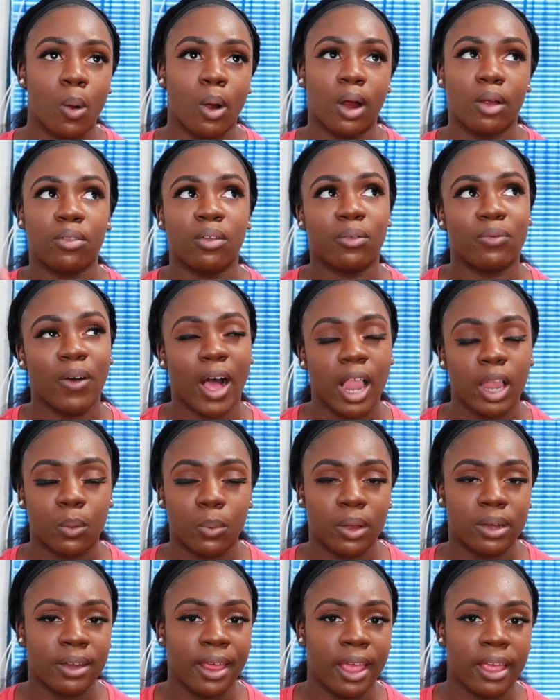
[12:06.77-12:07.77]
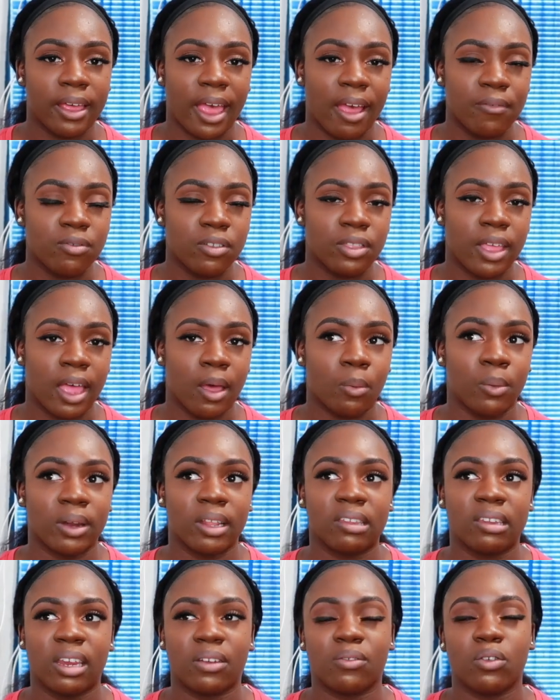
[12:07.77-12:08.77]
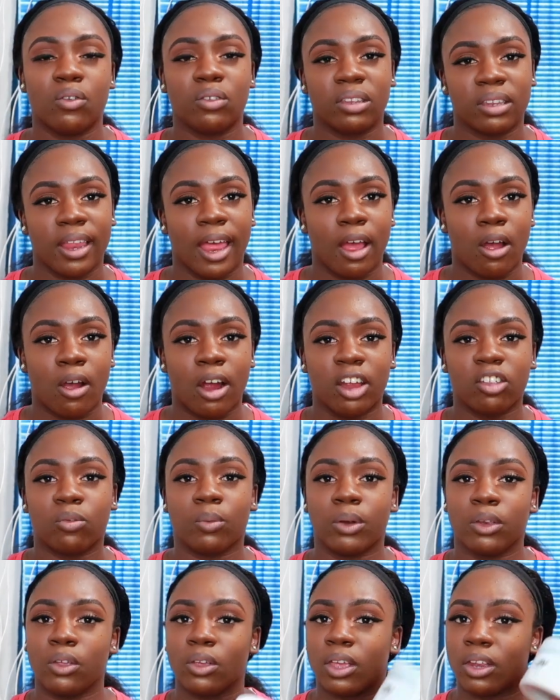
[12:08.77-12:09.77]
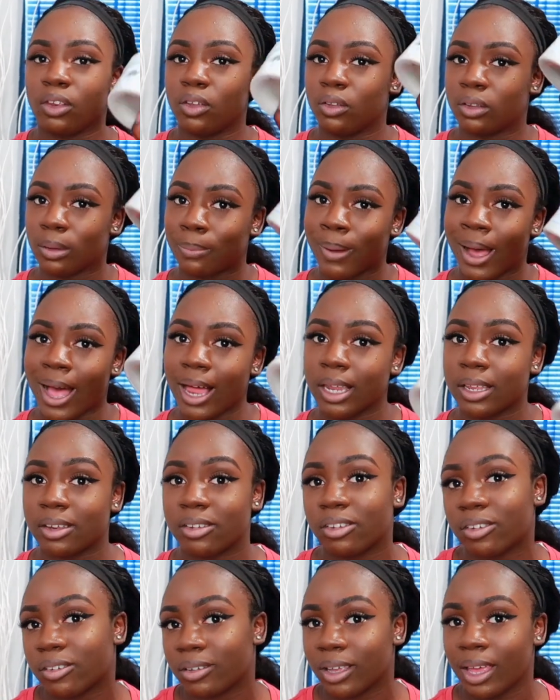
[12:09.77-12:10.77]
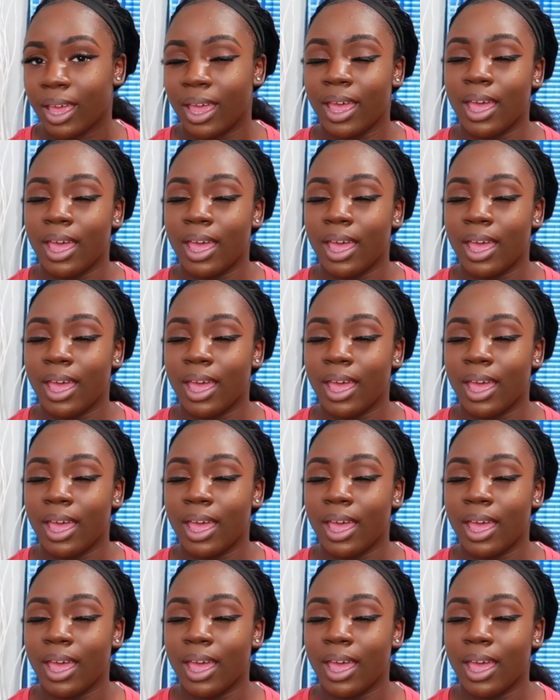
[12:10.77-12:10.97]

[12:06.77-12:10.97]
or the following day after that one instead of using that harsh one you can use a polish